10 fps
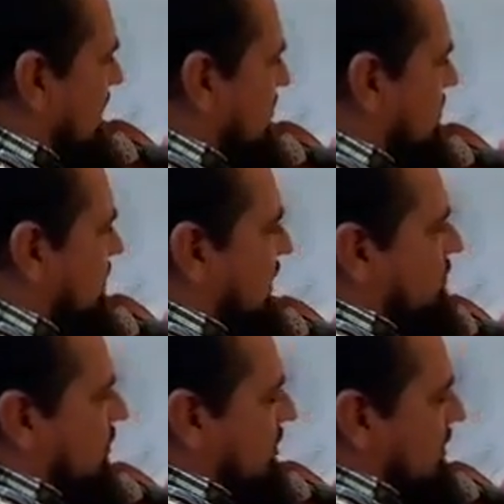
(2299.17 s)
my
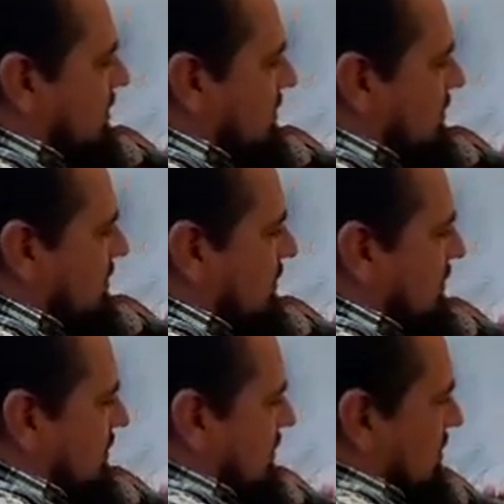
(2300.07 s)
focus
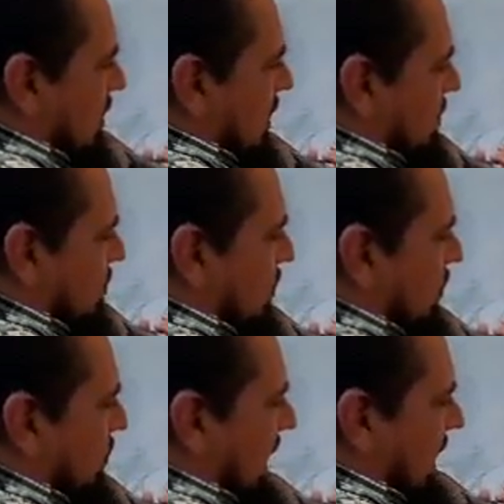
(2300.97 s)
to go
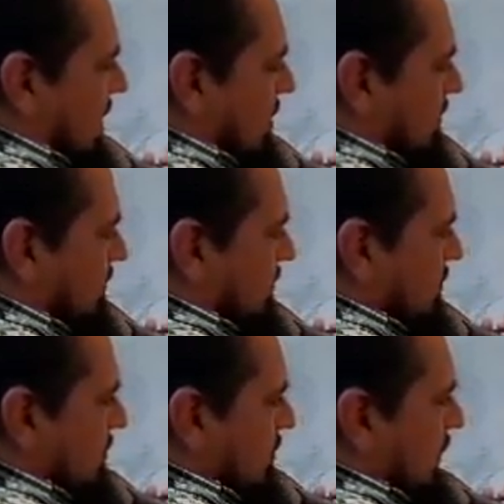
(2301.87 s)
to A. This